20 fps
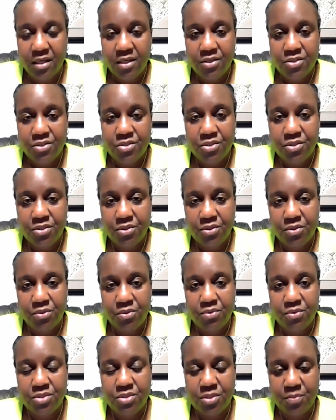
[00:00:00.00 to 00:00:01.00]
to
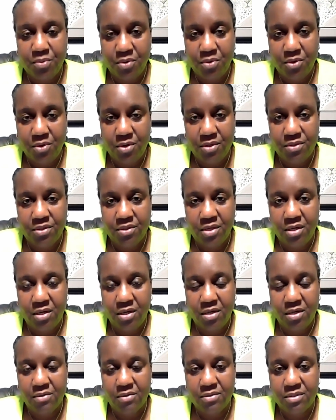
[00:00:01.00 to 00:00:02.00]
support
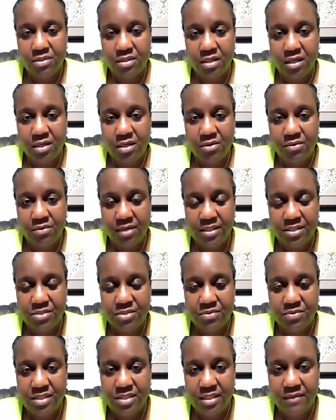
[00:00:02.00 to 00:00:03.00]
our crisis
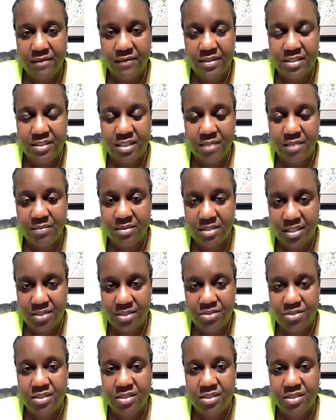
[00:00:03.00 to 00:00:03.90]
receiving and stabilization